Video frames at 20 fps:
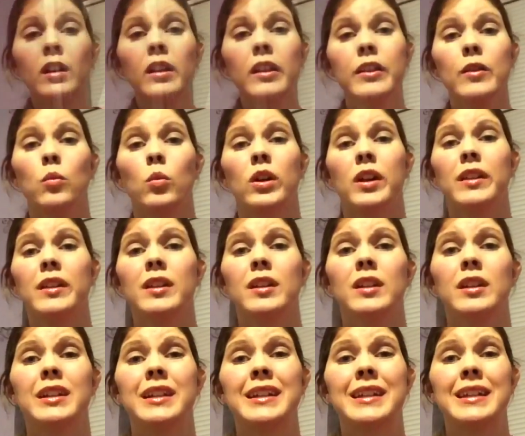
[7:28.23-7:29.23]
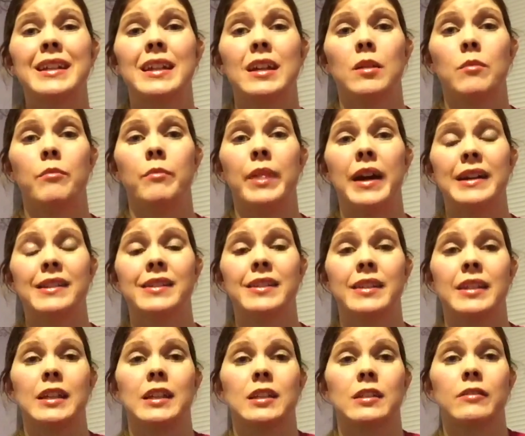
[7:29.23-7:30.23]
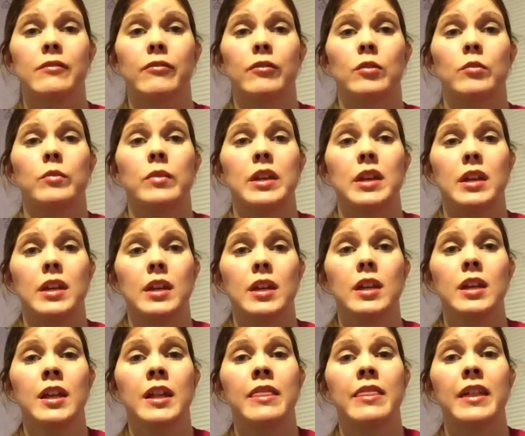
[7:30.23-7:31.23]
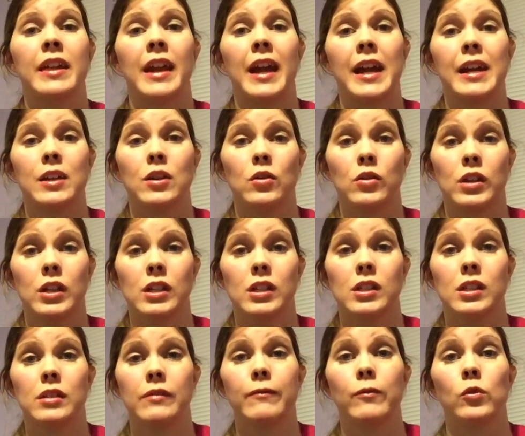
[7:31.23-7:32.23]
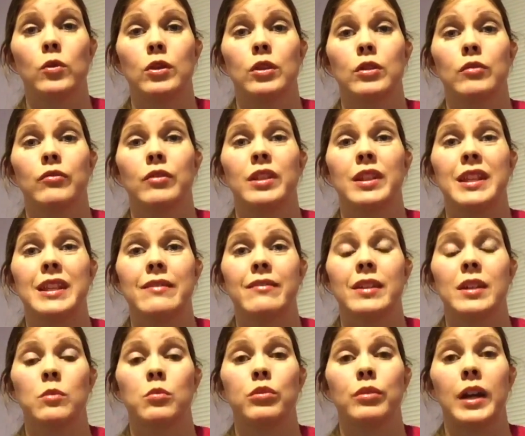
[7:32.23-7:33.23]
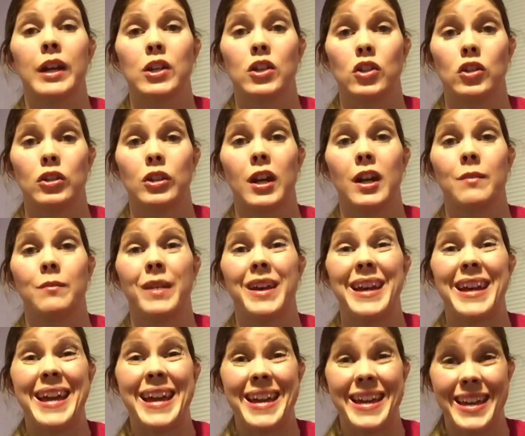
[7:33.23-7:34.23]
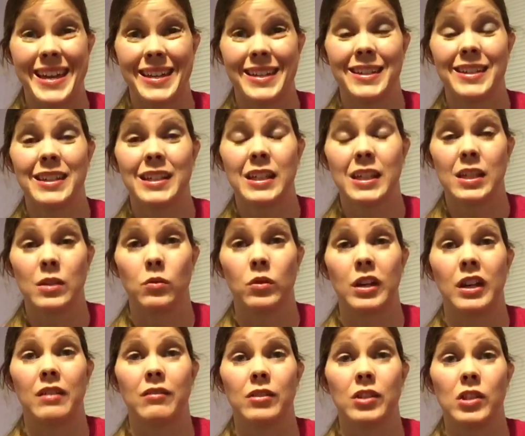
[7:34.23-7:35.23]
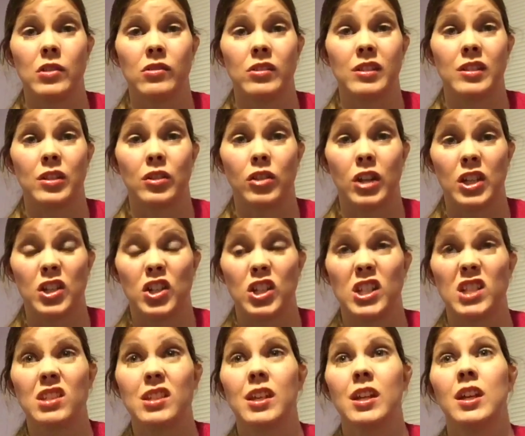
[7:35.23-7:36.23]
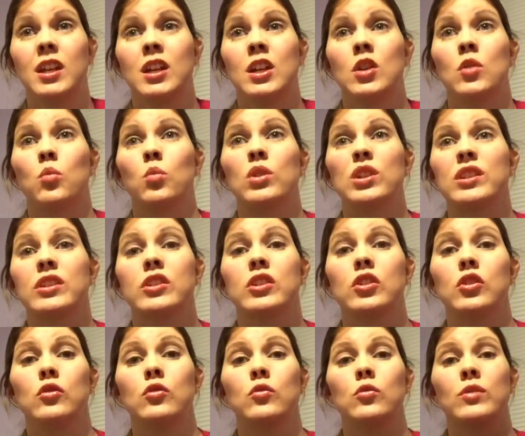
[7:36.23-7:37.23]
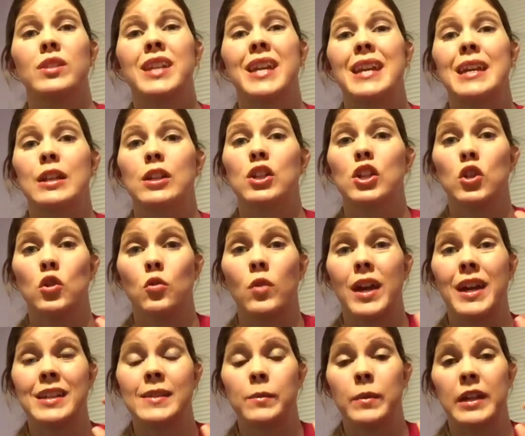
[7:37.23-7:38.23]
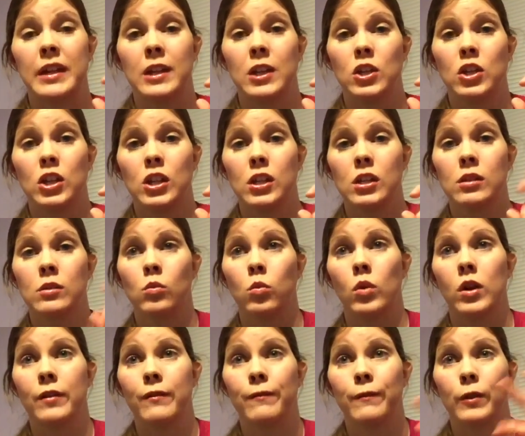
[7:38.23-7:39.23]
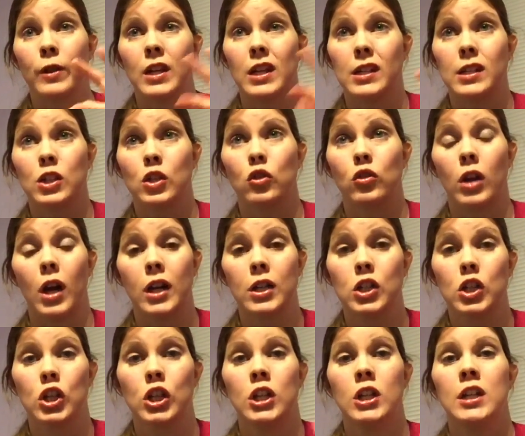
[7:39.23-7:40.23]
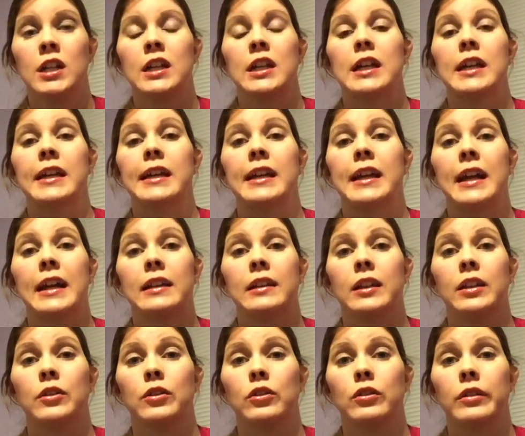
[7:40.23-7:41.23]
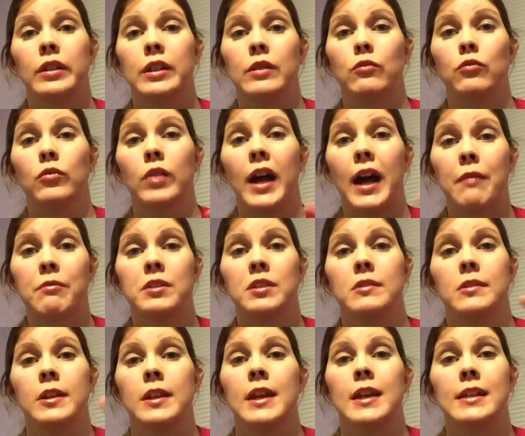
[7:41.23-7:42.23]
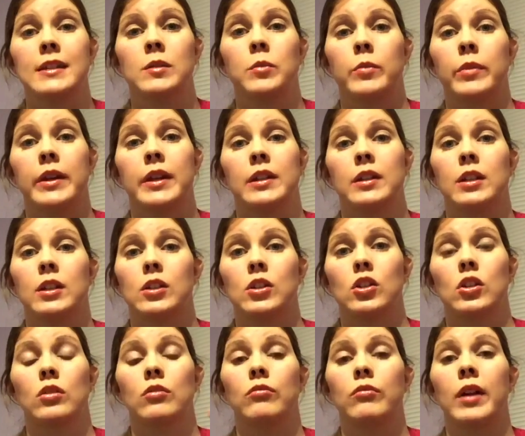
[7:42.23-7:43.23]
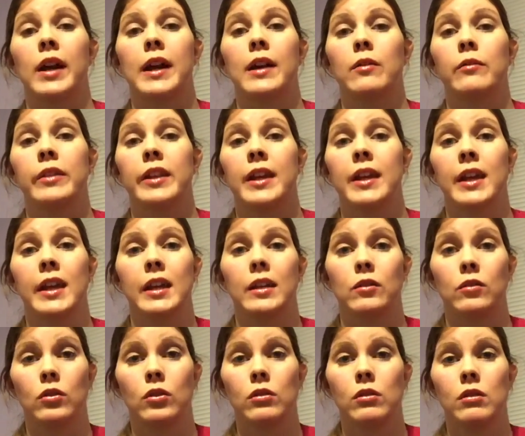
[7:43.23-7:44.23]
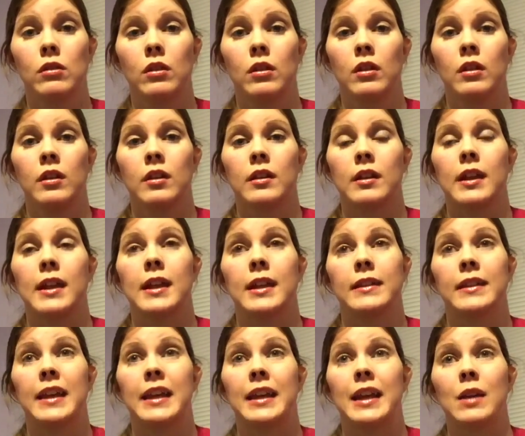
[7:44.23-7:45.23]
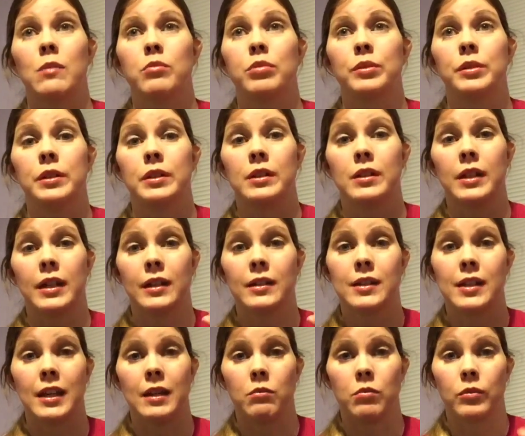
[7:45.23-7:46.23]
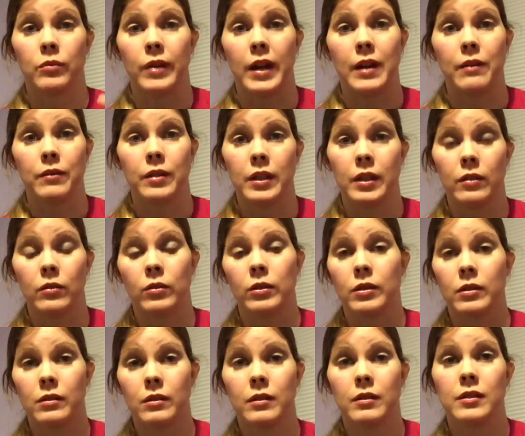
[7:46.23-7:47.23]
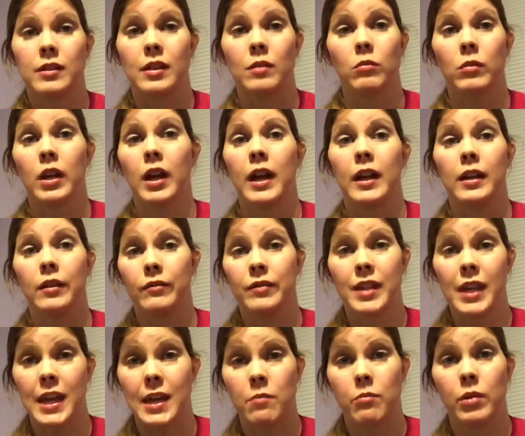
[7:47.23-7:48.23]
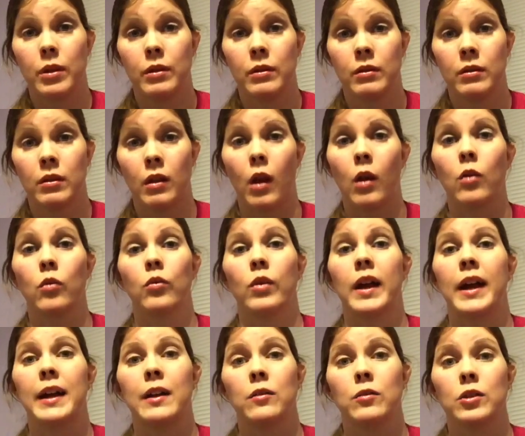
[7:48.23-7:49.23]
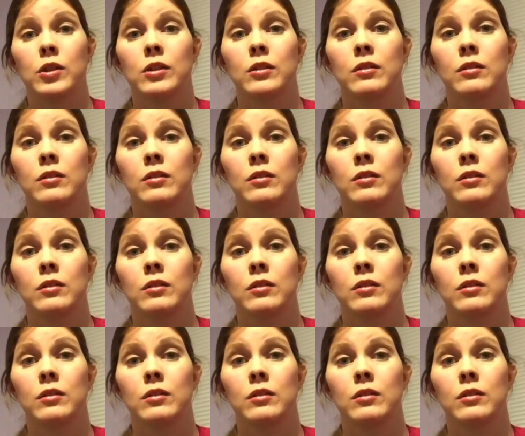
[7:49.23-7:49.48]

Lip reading: One of the best things for me that I noticed for relieving pressure on my hands when I was using the crutches was to take 2 ace bandages, 1 for each crutch, and I literally wrapped the ace bandage around the handle, and then I put duct tape around it, or some kind of tape around